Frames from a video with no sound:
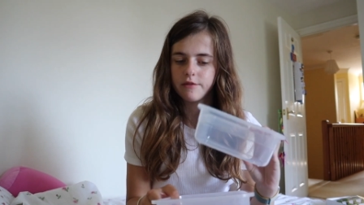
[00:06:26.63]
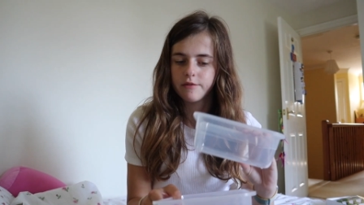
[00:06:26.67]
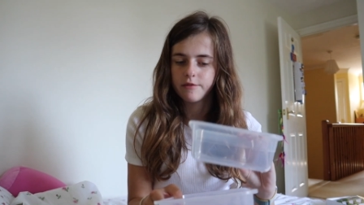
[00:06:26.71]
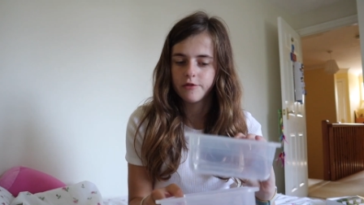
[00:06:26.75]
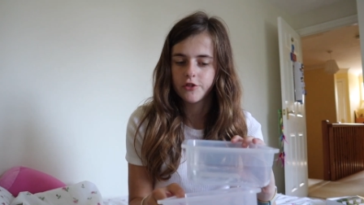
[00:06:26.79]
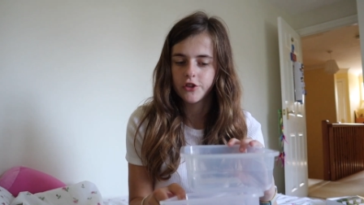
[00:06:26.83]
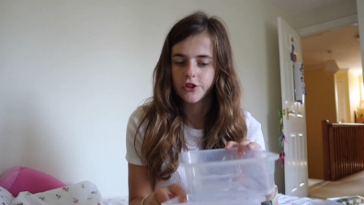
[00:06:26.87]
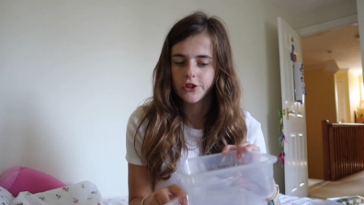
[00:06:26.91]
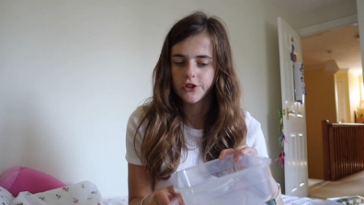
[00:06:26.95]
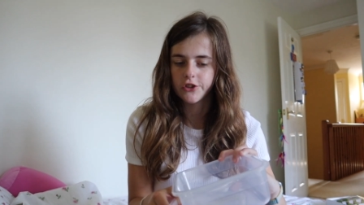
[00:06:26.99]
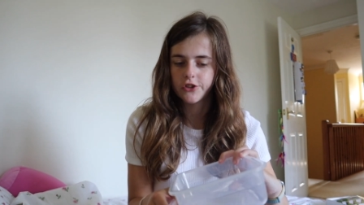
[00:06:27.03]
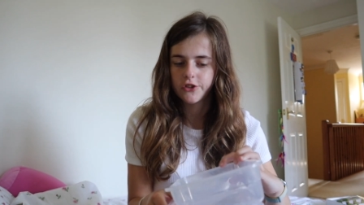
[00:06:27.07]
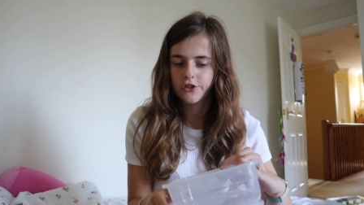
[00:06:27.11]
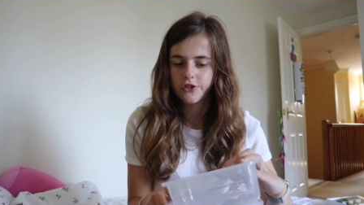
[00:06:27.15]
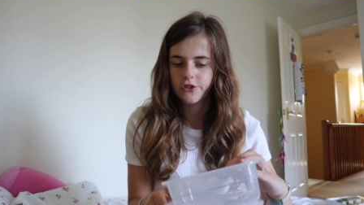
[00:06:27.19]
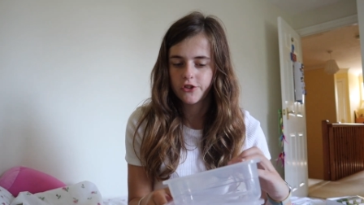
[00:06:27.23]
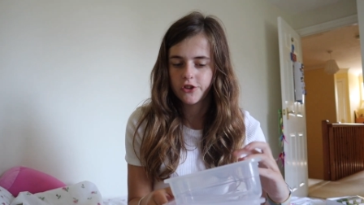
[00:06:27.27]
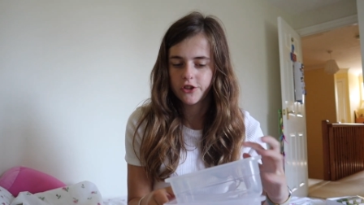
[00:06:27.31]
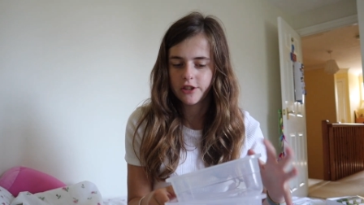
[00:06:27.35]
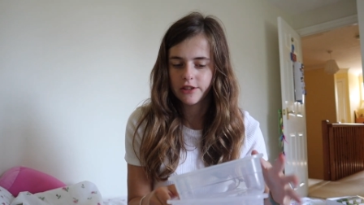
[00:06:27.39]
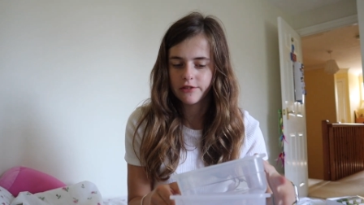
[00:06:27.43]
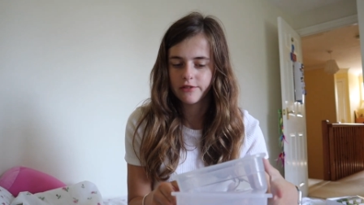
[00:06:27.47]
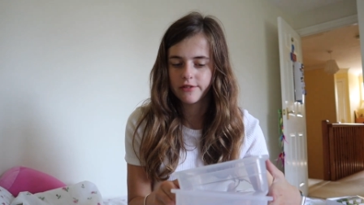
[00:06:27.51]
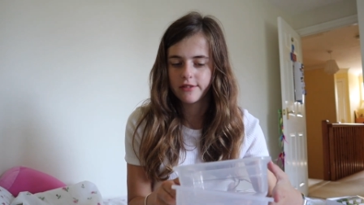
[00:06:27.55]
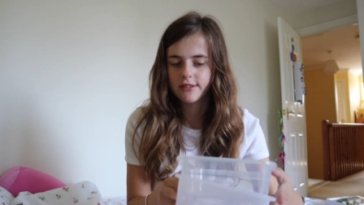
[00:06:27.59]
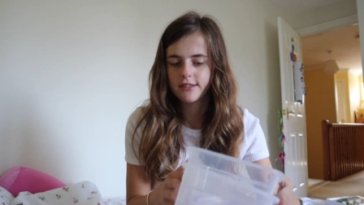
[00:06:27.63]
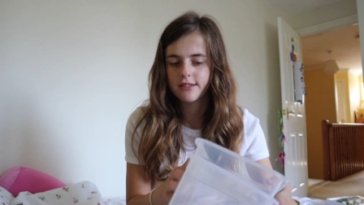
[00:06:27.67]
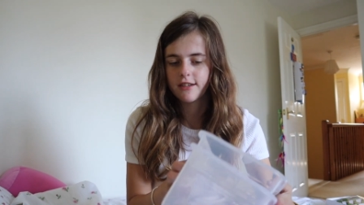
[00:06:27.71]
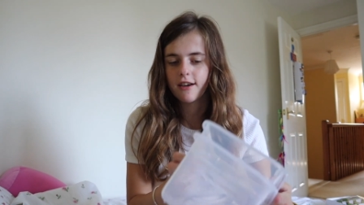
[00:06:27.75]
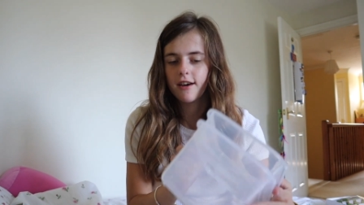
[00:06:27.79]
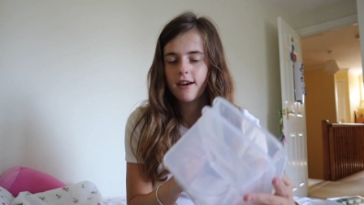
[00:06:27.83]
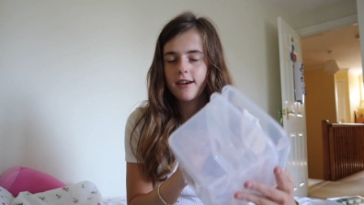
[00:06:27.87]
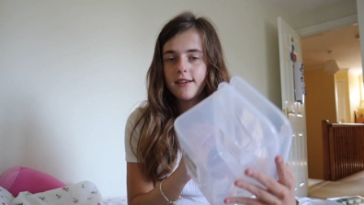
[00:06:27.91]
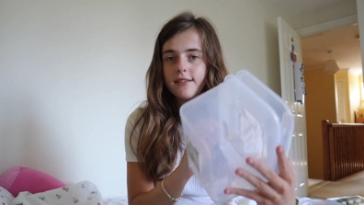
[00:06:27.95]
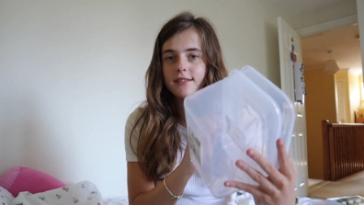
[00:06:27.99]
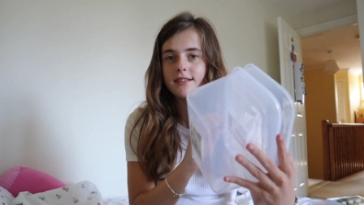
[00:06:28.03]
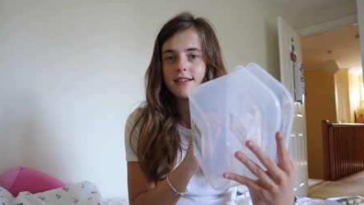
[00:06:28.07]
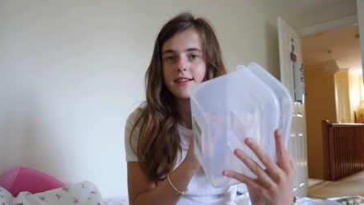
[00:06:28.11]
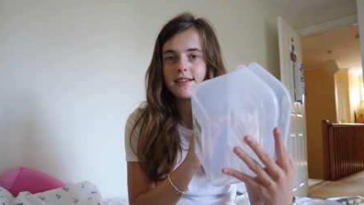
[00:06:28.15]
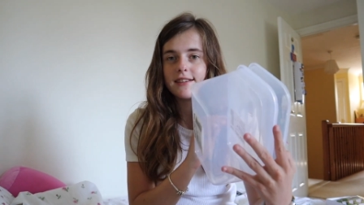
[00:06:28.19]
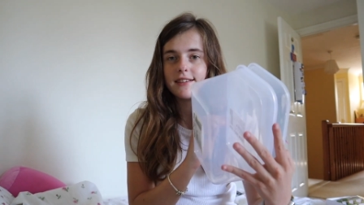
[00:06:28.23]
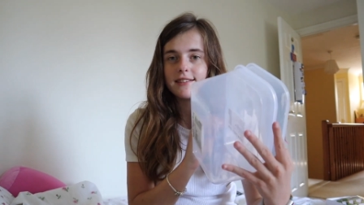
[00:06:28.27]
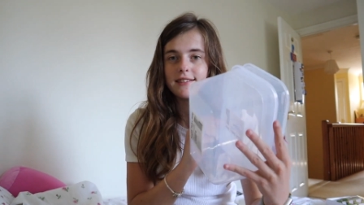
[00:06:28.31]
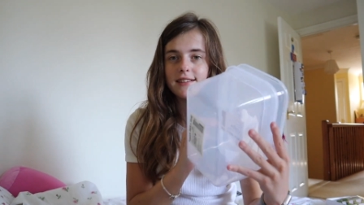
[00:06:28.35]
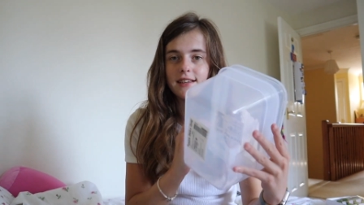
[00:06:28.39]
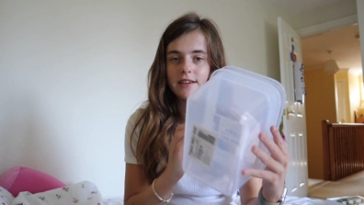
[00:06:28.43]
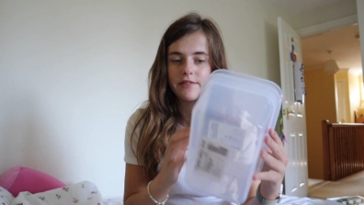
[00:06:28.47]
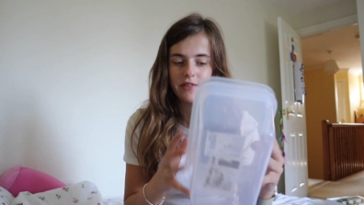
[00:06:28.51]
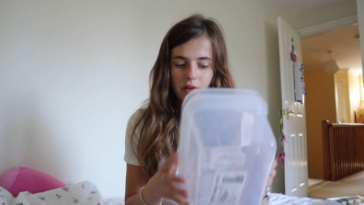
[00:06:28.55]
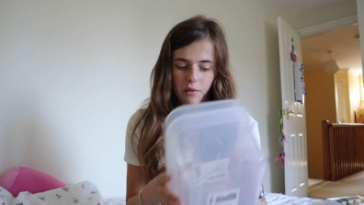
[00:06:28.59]
just two different
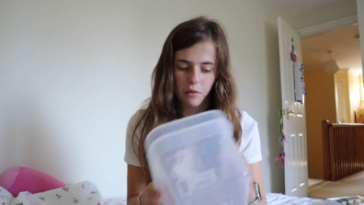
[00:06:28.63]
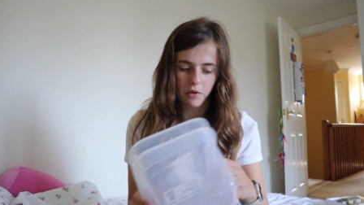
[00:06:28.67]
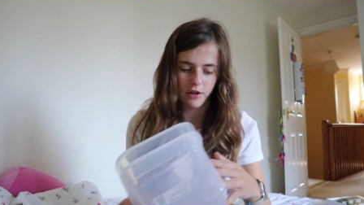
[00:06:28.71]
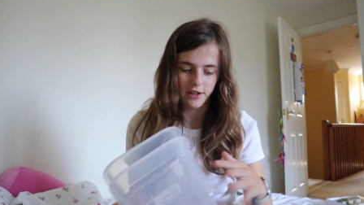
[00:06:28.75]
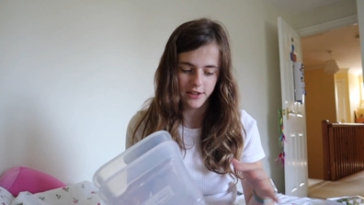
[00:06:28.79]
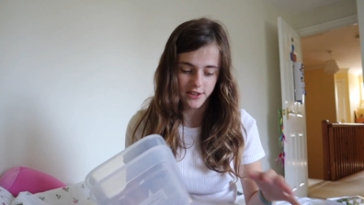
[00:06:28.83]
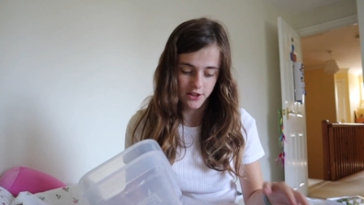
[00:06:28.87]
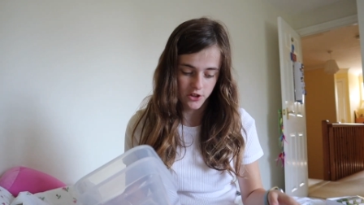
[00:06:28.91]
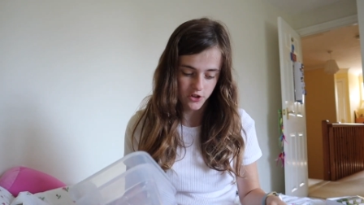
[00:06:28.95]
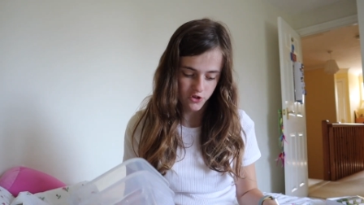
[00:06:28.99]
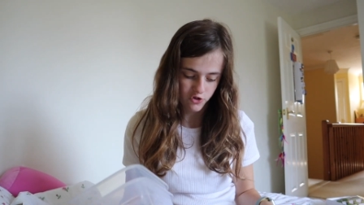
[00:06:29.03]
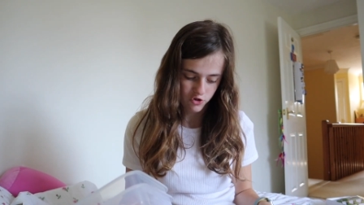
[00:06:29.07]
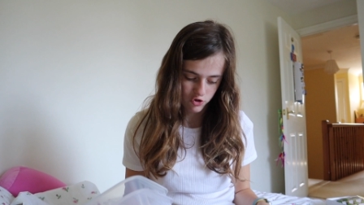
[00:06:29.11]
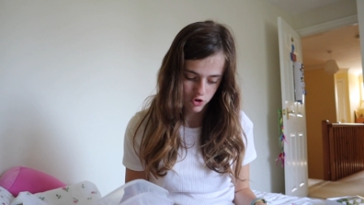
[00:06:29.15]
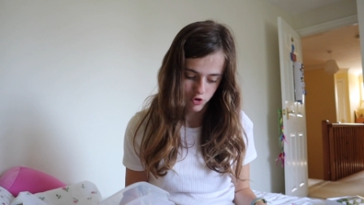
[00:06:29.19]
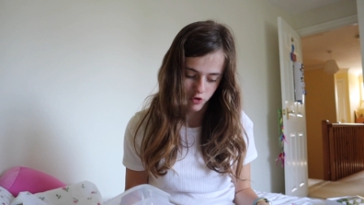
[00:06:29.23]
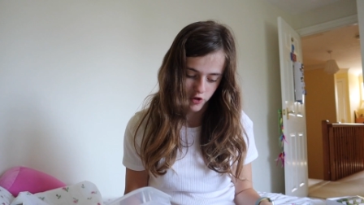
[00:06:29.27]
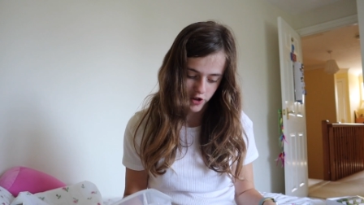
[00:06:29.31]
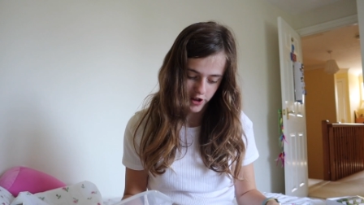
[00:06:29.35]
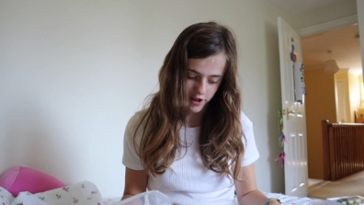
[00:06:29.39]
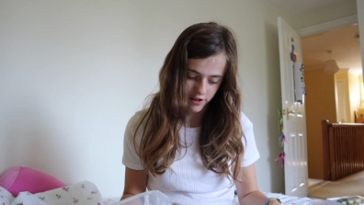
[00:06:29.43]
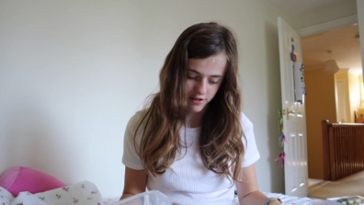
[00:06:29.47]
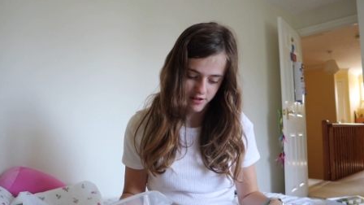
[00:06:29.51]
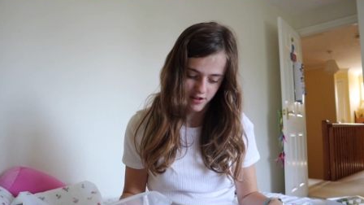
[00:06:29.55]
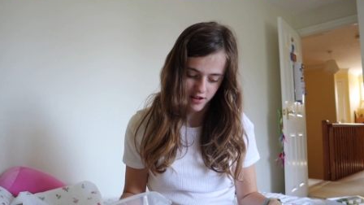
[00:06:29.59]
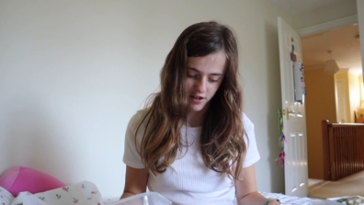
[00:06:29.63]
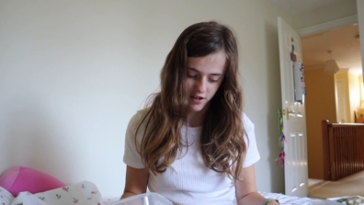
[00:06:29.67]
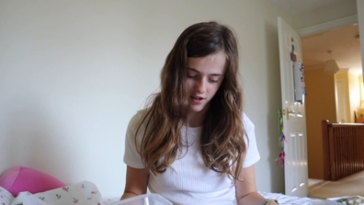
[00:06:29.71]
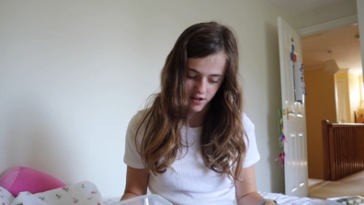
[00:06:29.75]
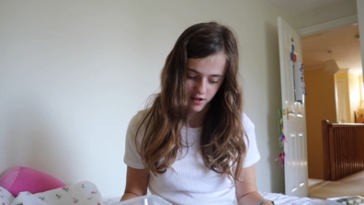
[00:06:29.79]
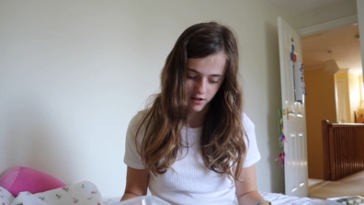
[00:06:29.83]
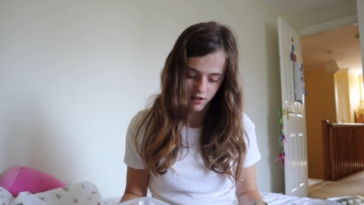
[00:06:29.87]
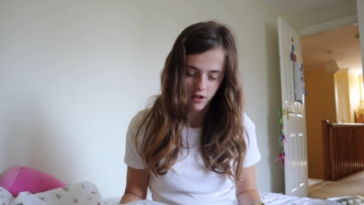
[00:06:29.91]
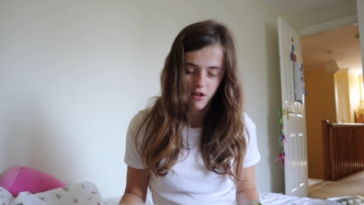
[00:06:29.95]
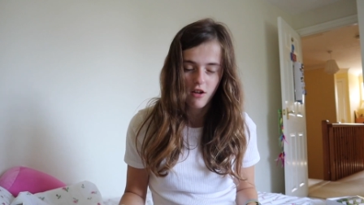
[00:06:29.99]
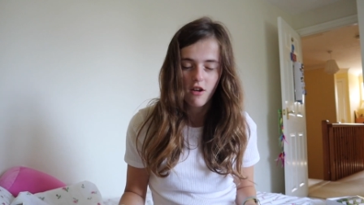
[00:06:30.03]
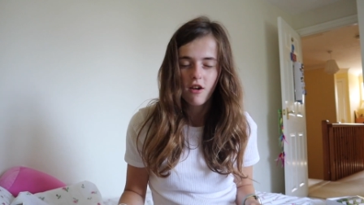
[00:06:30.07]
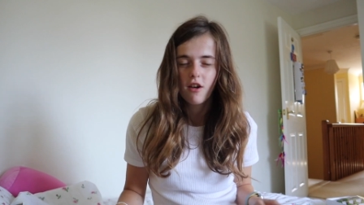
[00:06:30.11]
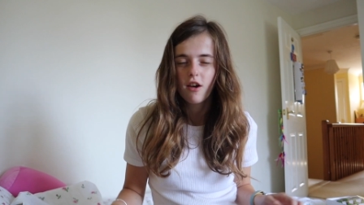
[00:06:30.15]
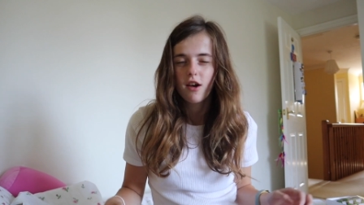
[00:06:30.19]
sizes if I wanted to store anything.